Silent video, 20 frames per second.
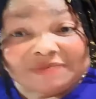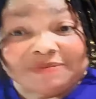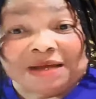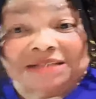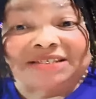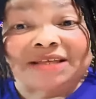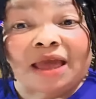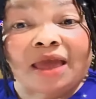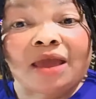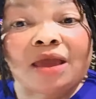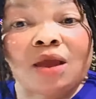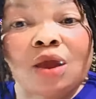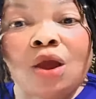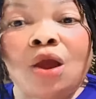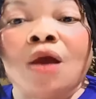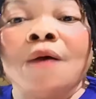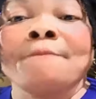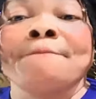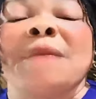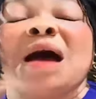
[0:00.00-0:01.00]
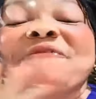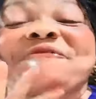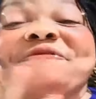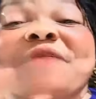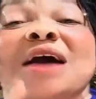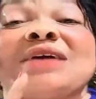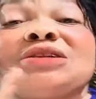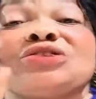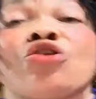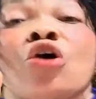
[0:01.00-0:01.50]
As my say,
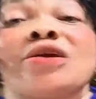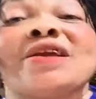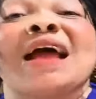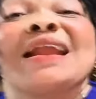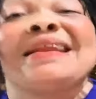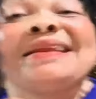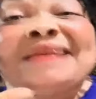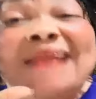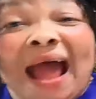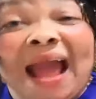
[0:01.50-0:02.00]
me fad yo ye